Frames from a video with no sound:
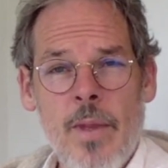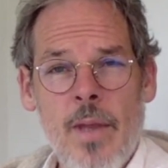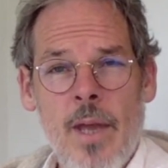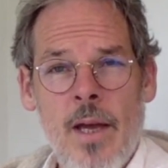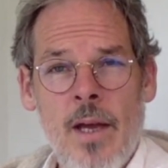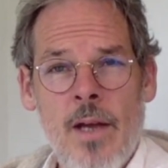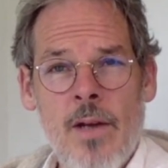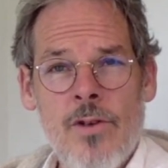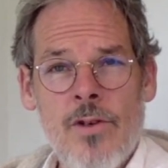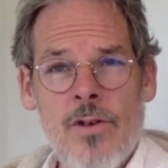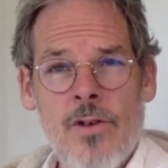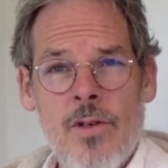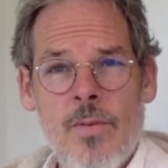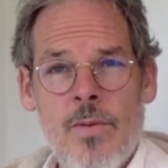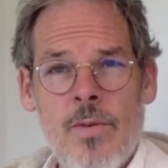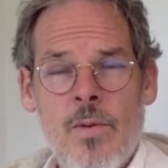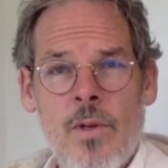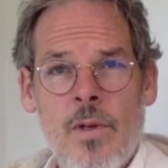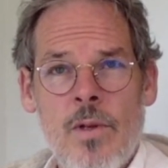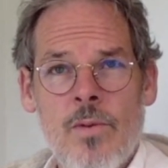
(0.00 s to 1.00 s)
Uh, she
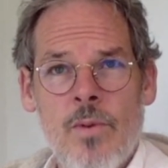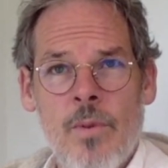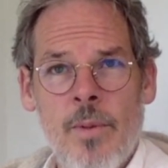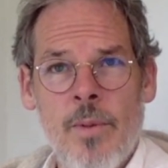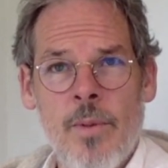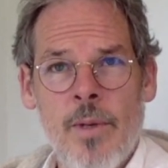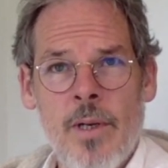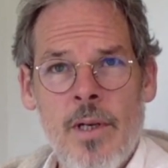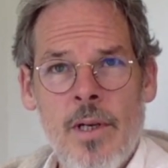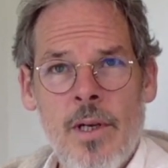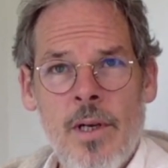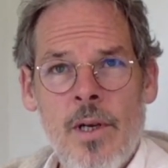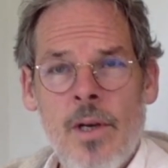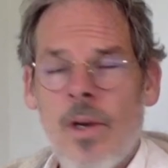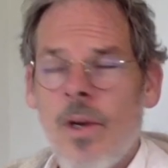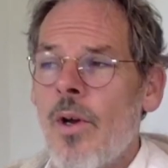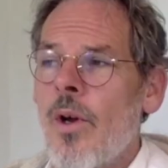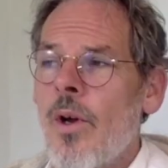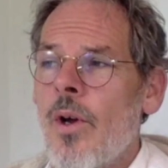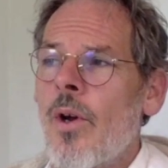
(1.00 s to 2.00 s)
was one of those women
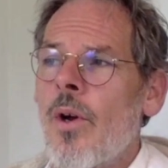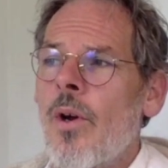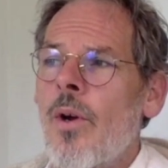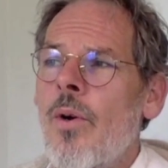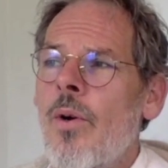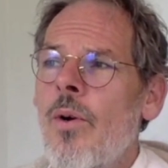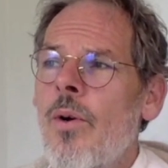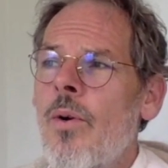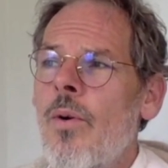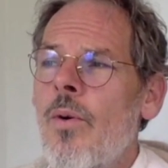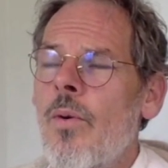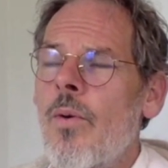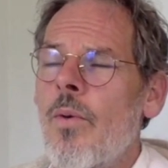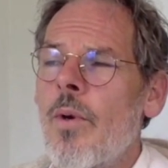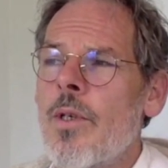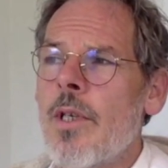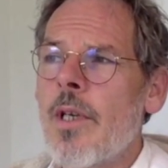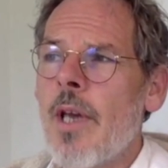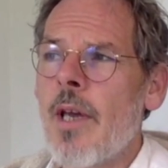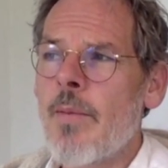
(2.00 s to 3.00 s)
who, when
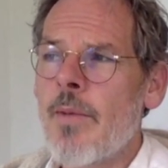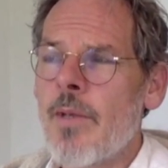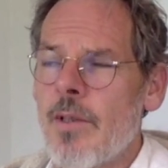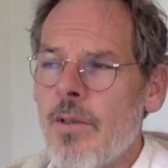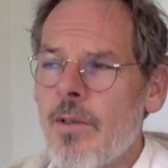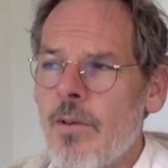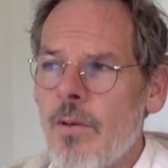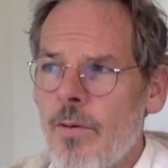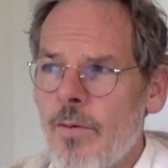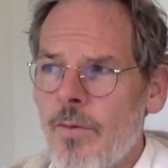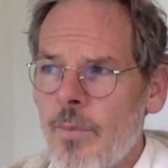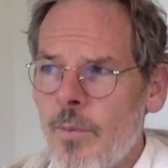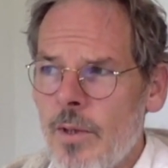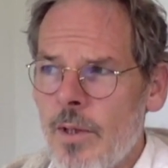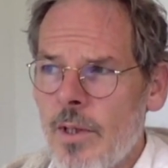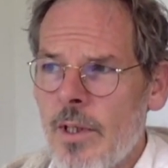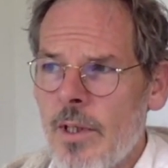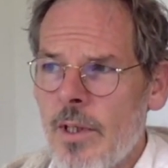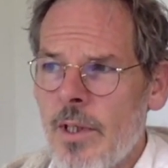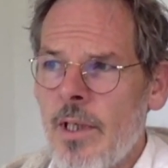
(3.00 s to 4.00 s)
she came in the door from
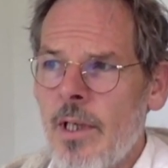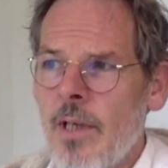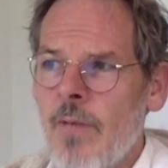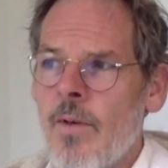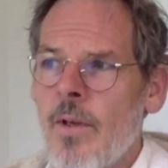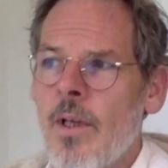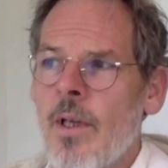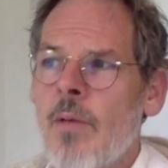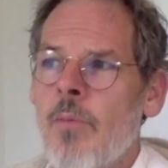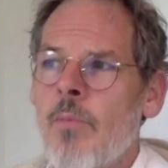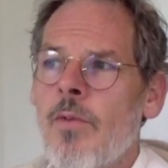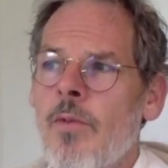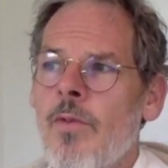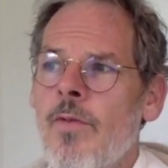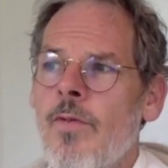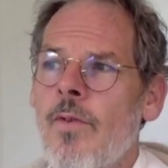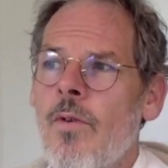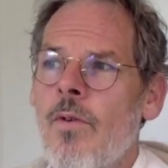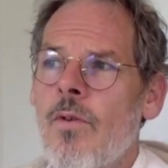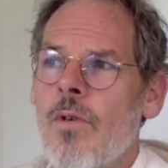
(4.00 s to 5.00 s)
work in the evening,
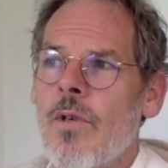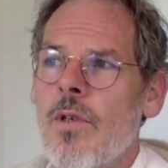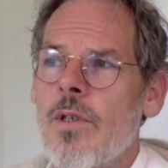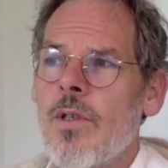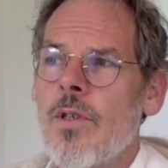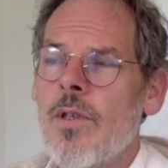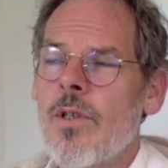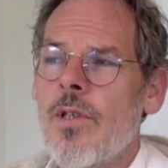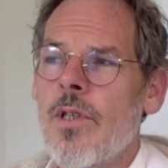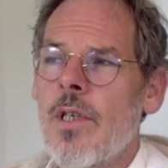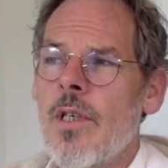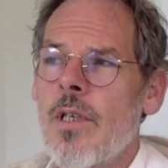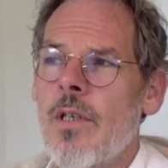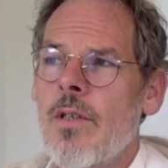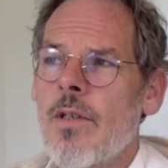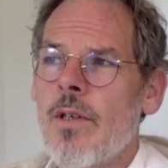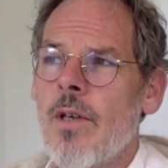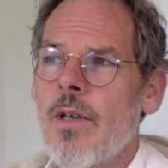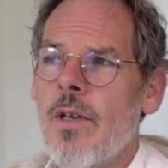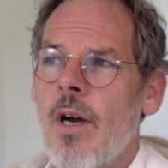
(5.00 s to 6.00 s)
before she
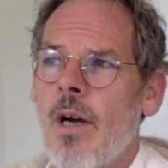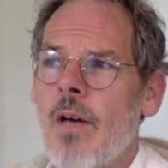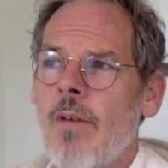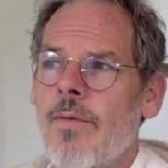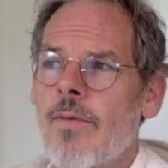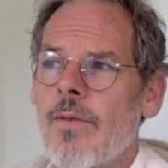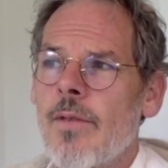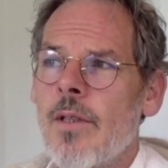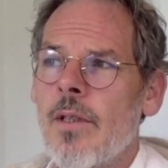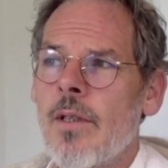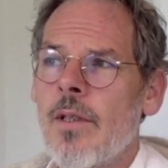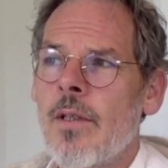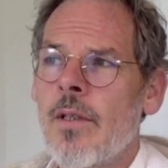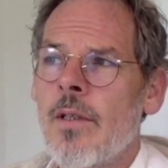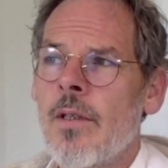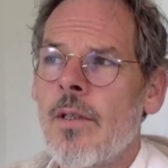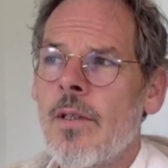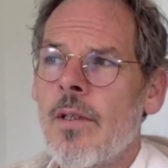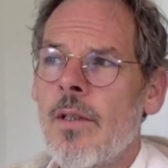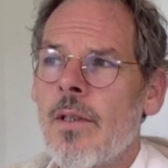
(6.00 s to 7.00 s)
took off
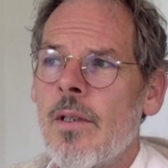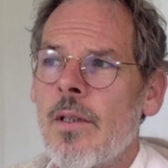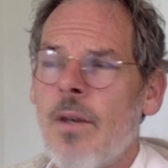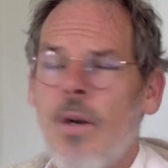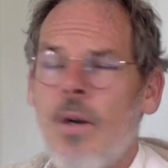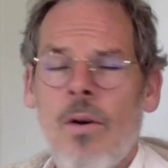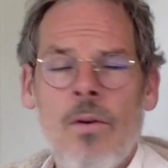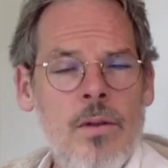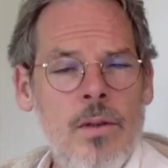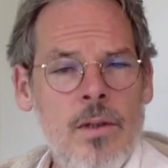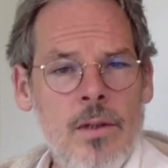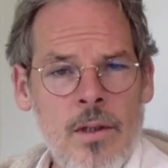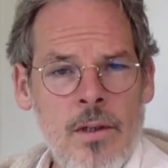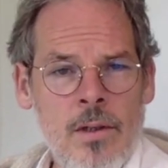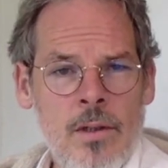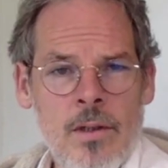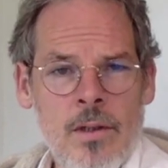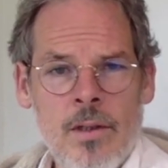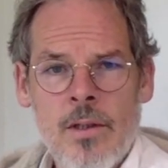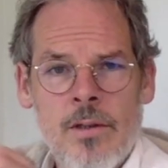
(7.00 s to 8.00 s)
her coat
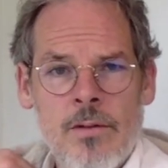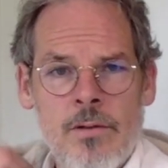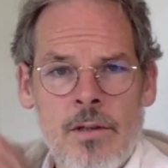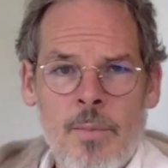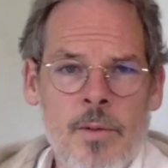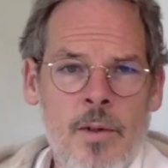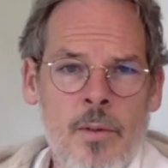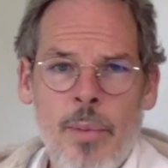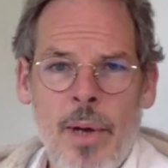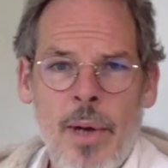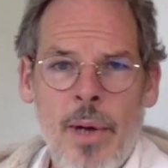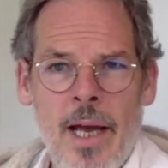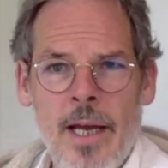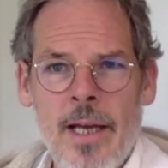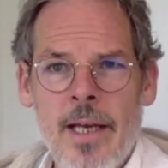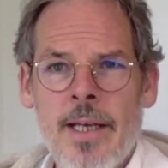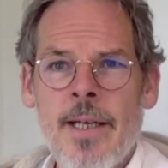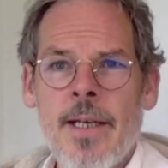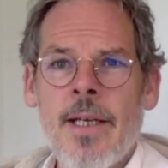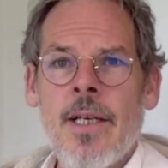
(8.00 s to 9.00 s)
or her doctor
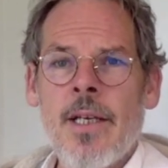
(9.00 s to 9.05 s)
bag,